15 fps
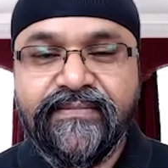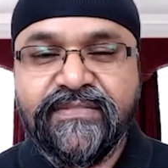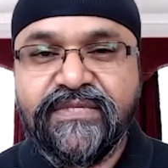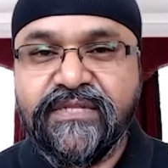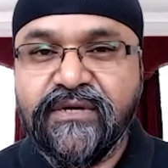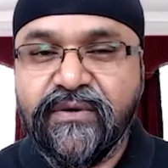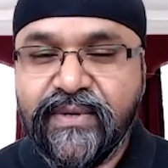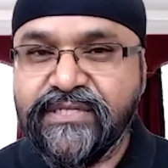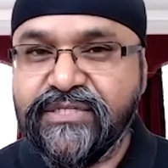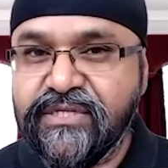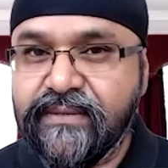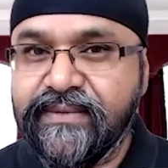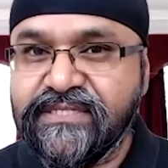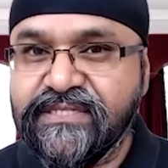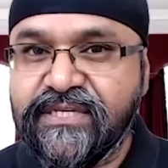So the question
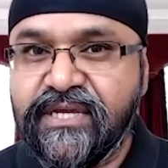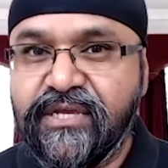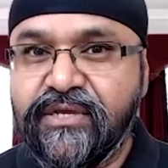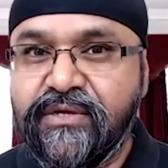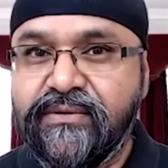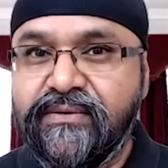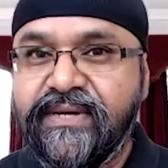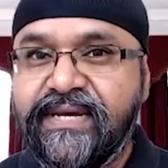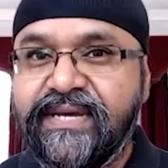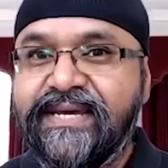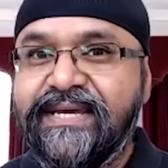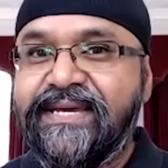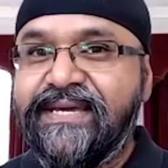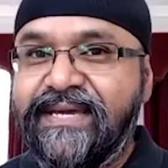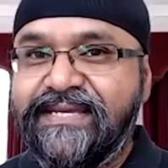I'm asking you
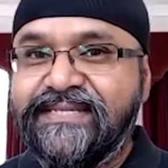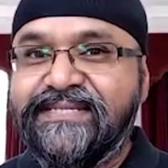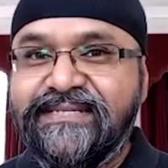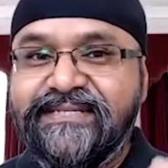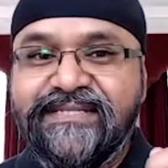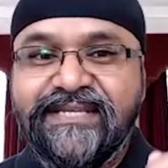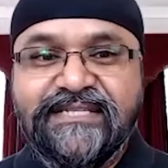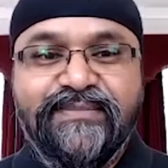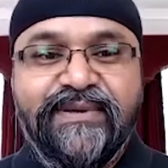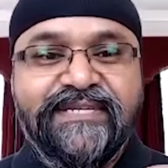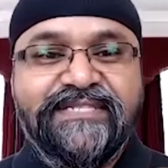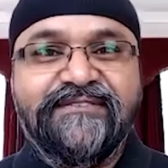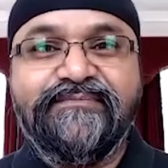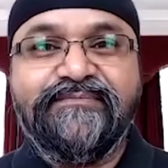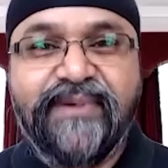isn't this piece
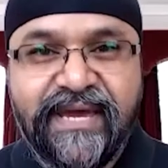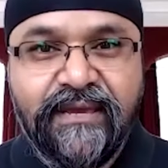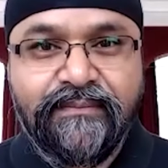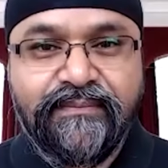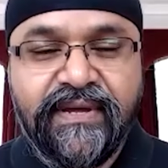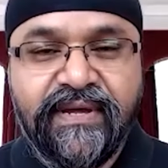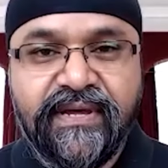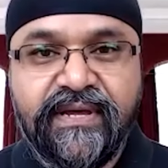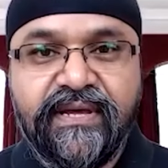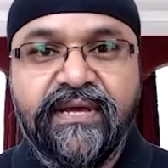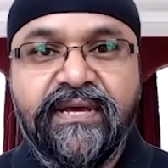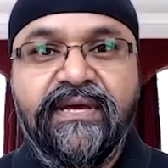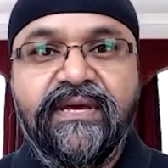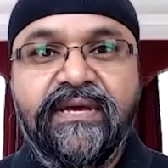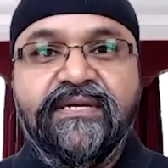of paper
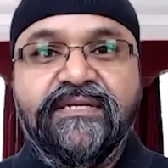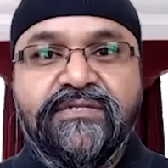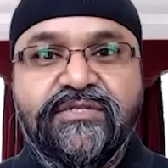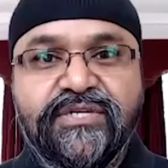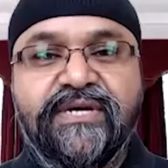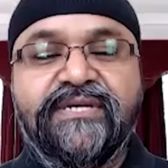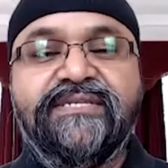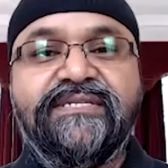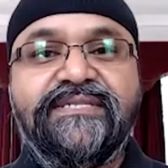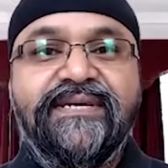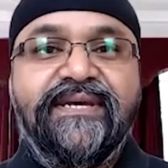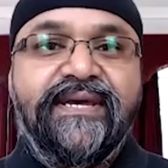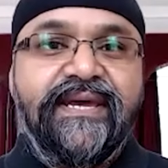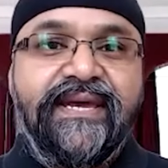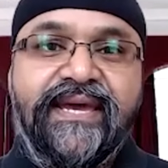just
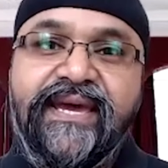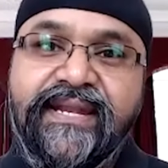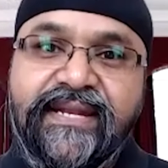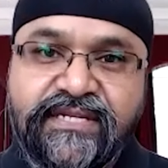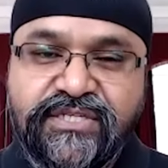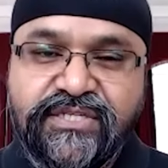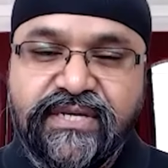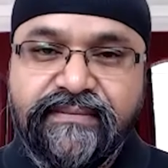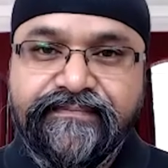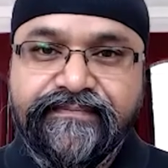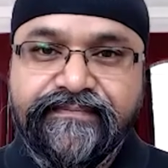energy?